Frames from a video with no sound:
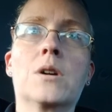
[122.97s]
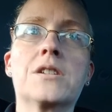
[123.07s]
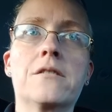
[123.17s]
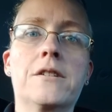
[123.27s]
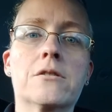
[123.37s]

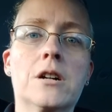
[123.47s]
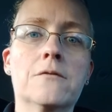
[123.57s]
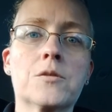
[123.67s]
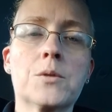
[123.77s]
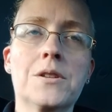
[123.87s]
once I felt
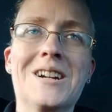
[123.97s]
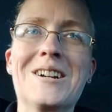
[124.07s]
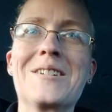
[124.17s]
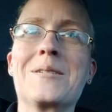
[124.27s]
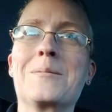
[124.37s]
comfortable
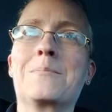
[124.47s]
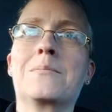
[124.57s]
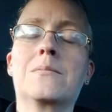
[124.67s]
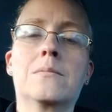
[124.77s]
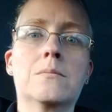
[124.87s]
there, I
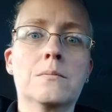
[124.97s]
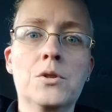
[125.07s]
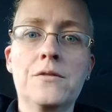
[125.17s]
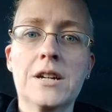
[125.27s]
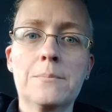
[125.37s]

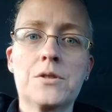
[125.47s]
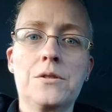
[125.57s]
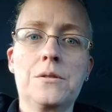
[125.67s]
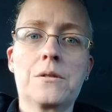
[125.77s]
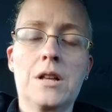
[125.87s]
moved up
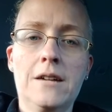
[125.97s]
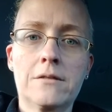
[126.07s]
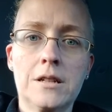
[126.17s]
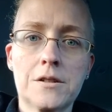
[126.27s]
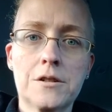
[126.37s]
to Clive
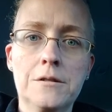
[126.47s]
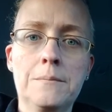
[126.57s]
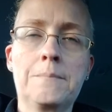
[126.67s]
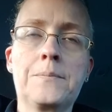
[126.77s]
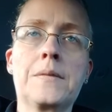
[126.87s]

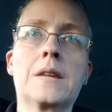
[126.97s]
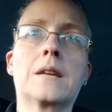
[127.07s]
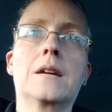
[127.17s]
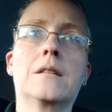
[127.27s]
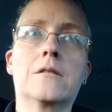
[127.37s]
Cussler,
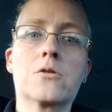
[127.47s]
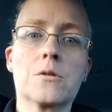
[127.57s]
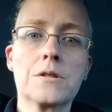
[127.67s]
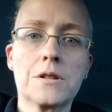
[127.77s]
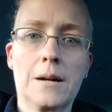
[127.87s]
and then, of
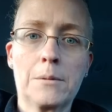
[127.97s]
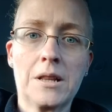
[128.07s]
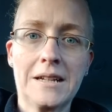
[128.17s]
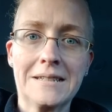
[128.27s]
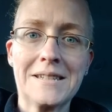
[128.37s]
course, Tom
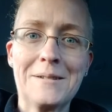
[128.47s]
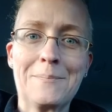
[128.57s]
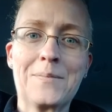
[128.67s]
Clancy.